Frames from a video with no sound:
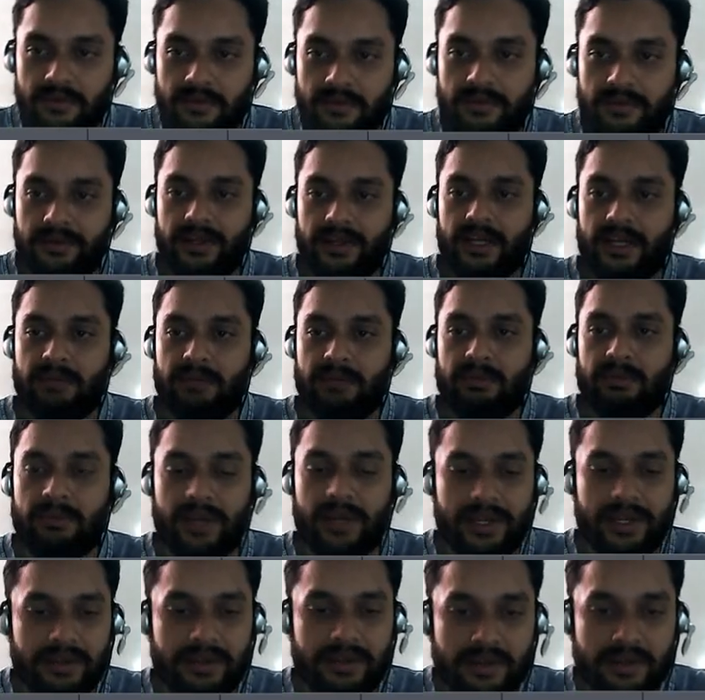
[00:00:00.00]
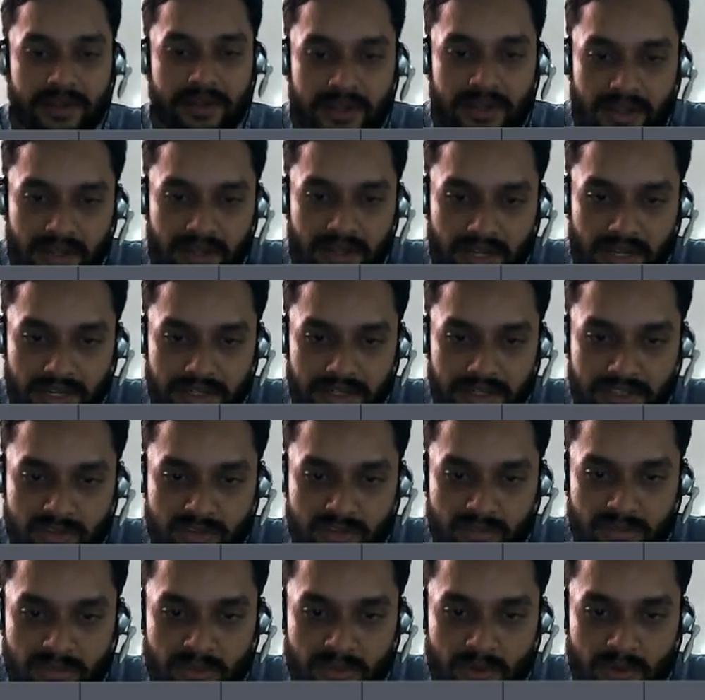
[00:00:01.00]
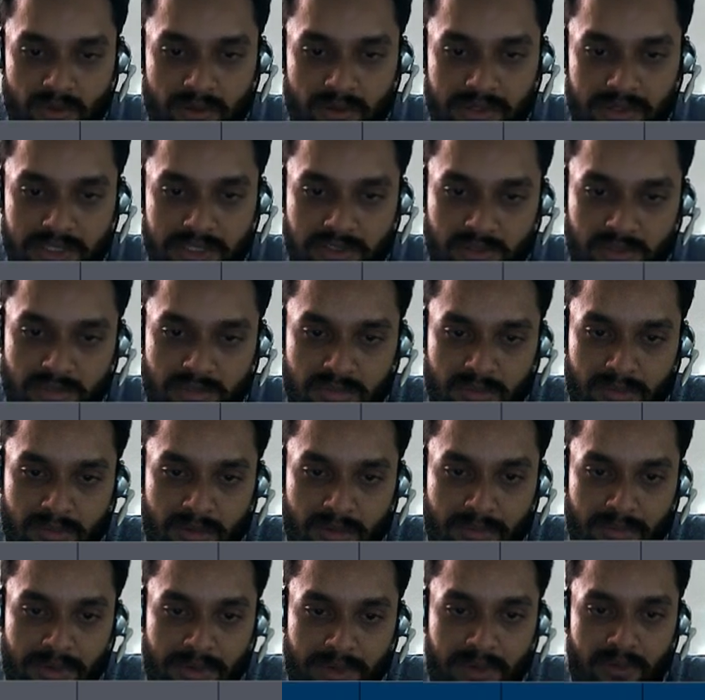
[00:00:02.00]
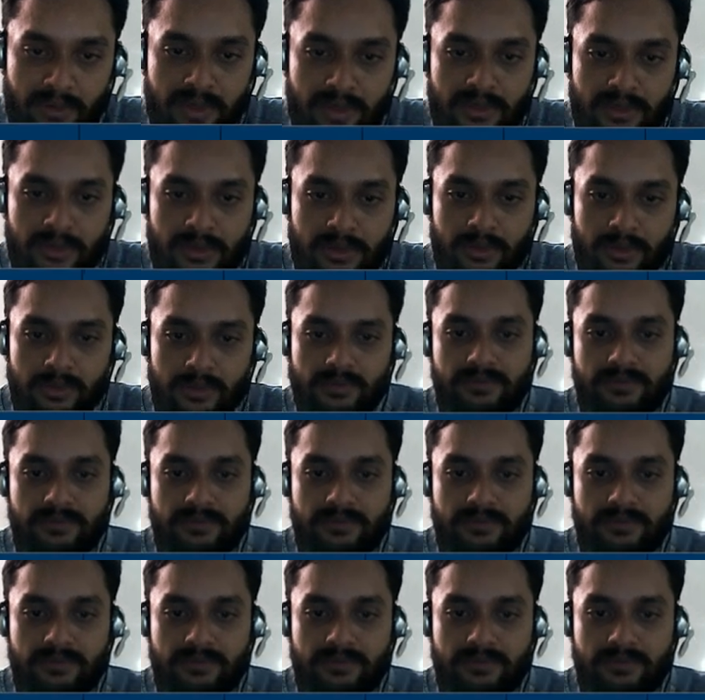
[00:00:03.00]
10 mm line, and it should be what? It should be perpendicular to